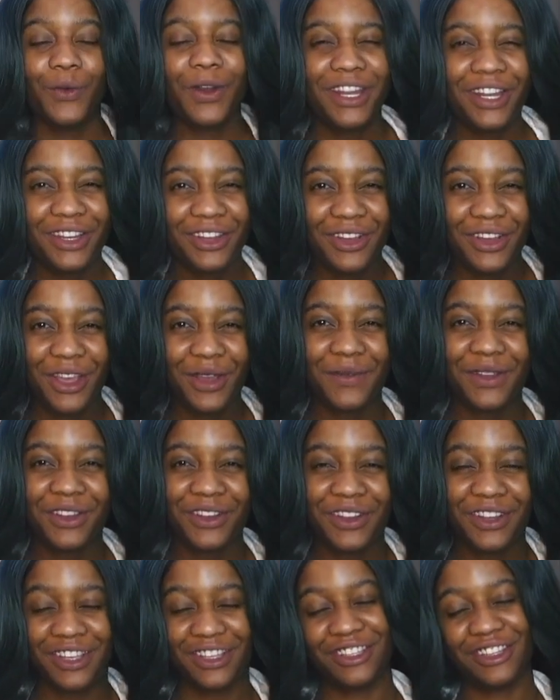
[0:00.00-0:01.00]
what it do, LB
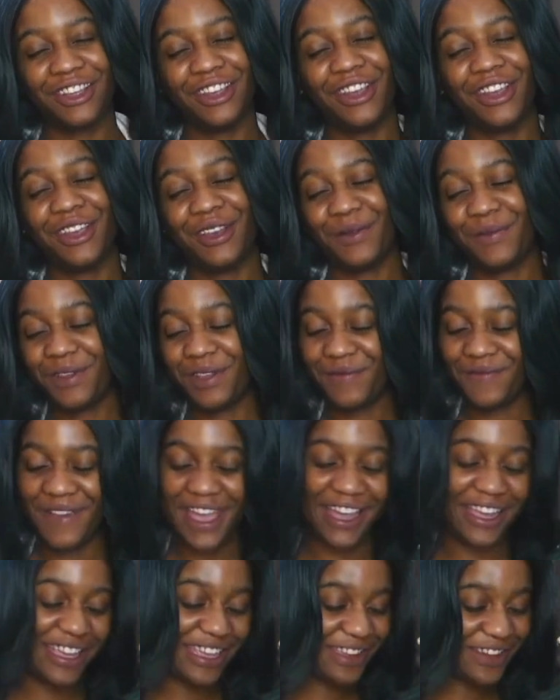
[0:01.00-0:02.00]
Crew? It's your girl LB
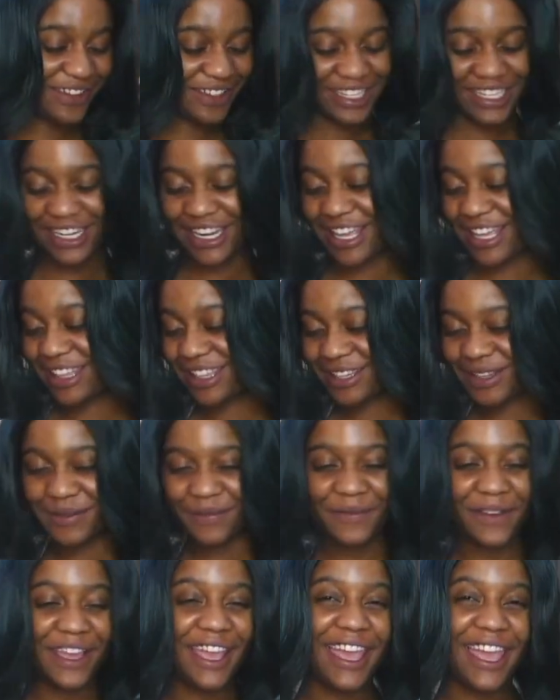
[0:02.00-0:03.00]
back again with another
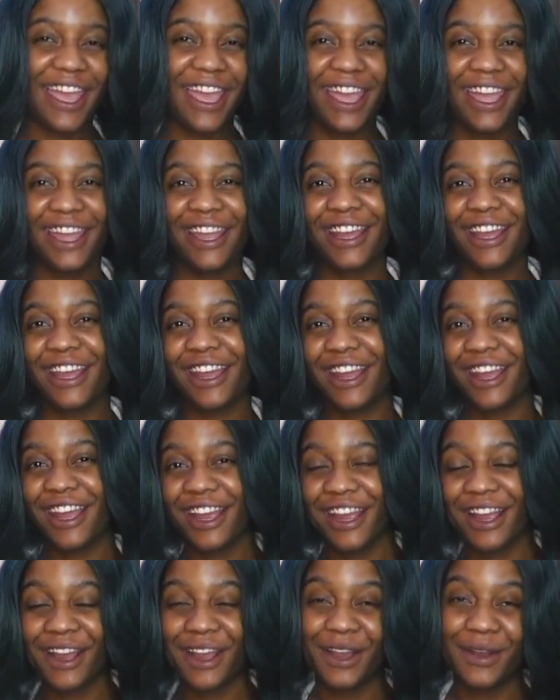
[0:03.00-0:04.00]

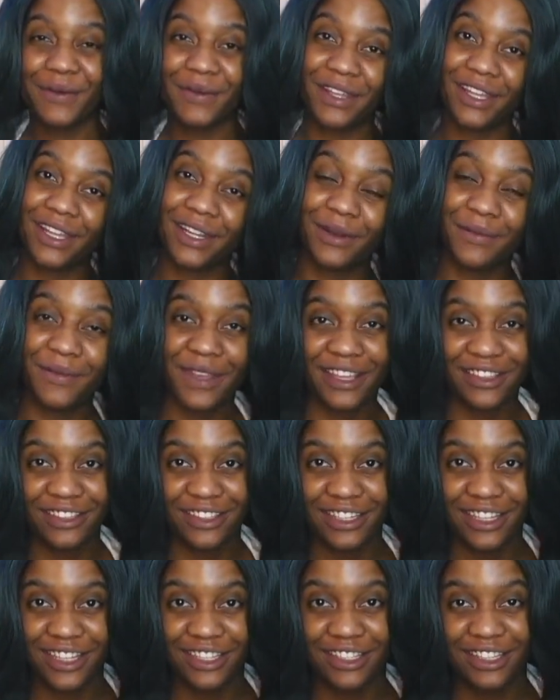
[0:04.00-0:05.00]
banger. I hope you had an
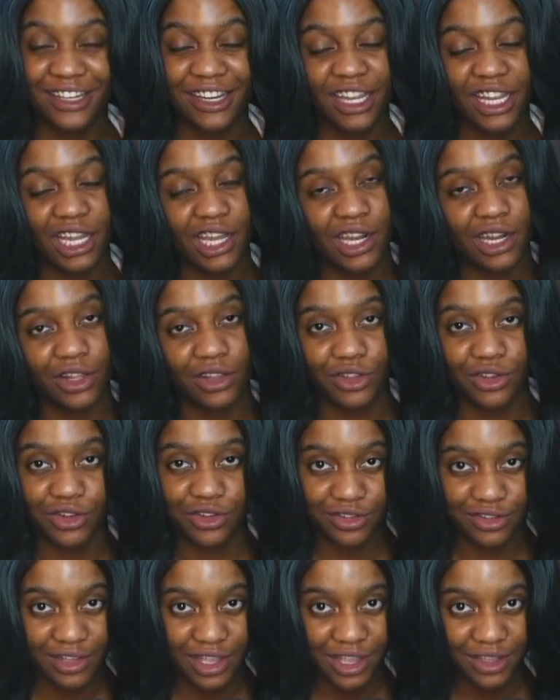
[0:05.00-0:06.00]
amazing day today and got all of
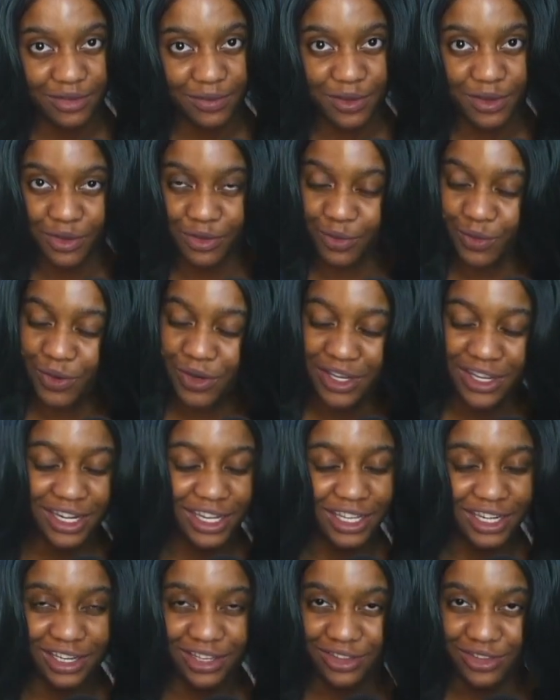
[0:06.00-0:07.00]
your snacks because we're
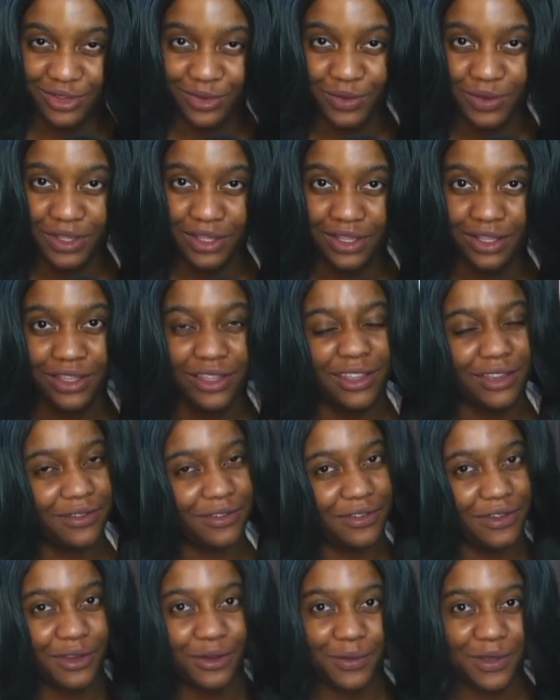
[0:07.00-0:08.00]
gonna get into it. You
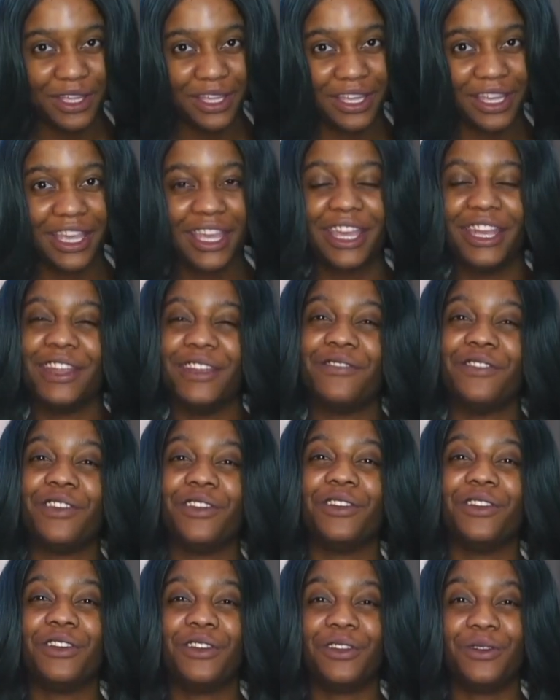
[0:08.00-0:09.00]
feel me? And if
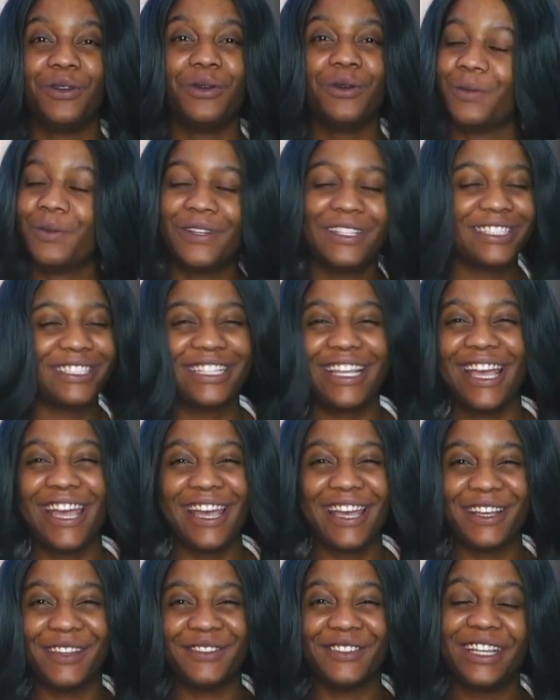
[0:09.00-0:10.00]
you're new, what's
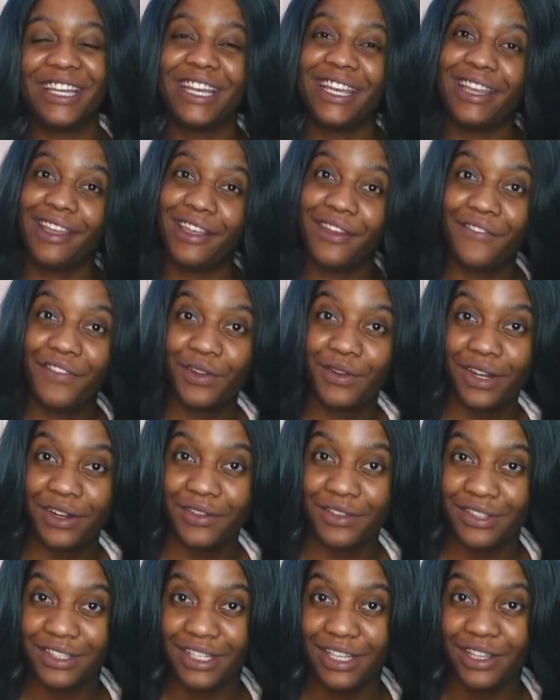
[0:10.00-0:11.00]
up? If you're ready
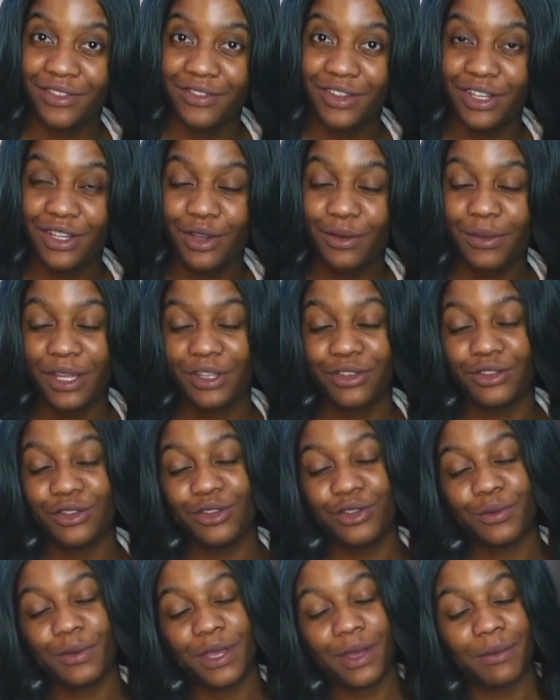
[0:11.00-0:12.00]
for today's video, make sure
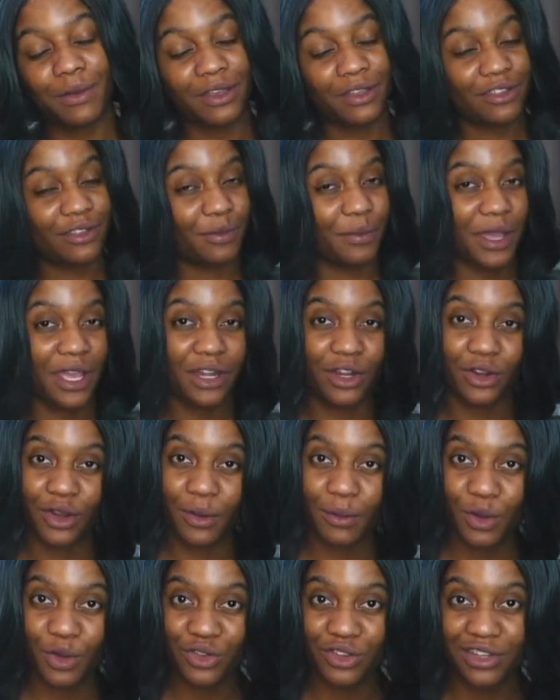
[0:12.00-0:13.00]
you spam a spider
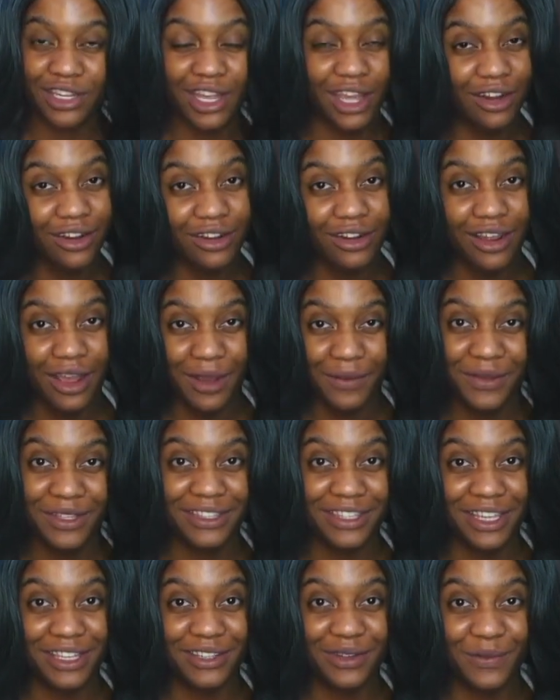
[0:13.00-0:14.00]
emoji down in the
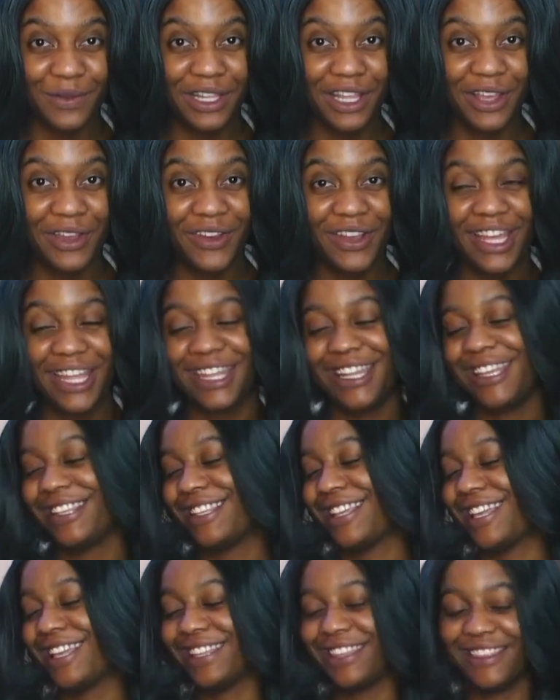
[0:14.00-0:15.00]
comment section below and
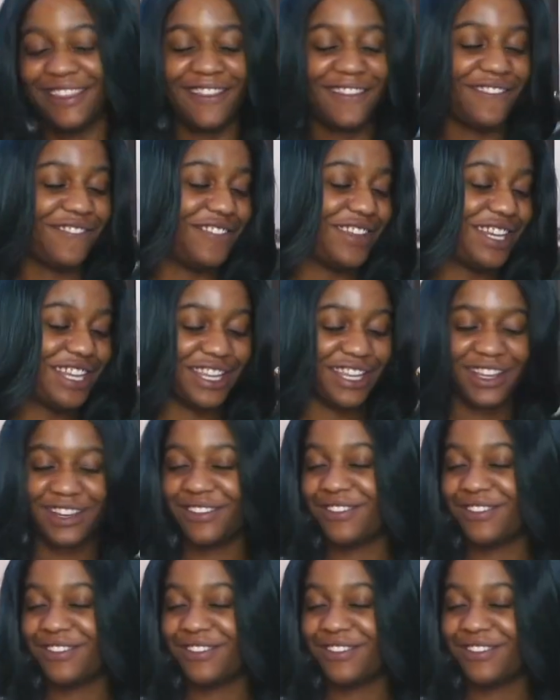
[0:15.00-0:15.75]
let's get this video